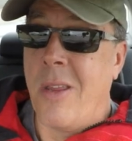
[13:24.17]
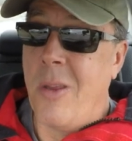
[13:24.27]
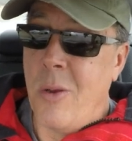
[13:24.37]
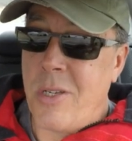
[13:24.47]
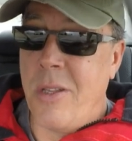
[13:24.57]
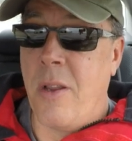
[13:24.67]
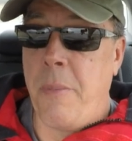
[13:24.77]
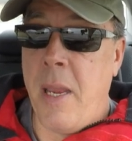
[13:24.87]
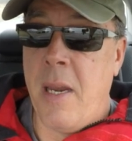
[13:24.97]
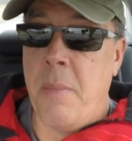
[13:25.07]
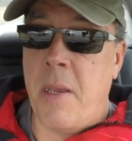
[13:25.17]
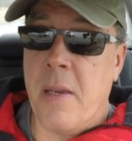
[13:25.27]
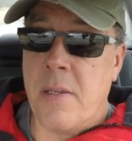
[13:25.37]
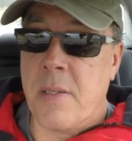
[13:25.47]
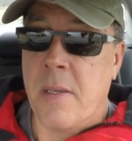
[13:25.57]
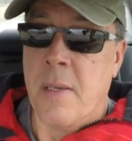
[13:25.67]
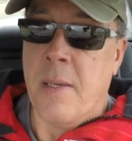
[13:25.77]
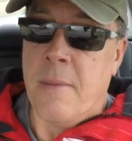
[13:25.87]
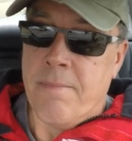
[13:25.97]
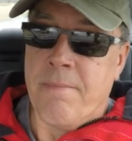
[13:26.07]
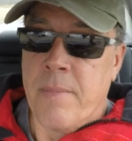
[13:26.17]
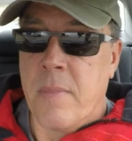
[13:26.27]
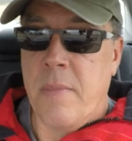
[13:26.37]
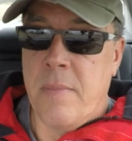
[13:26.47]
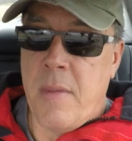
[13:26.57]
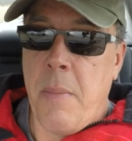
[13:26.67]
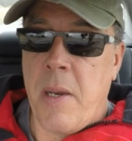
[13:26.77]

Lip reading: Usually they're painted because they've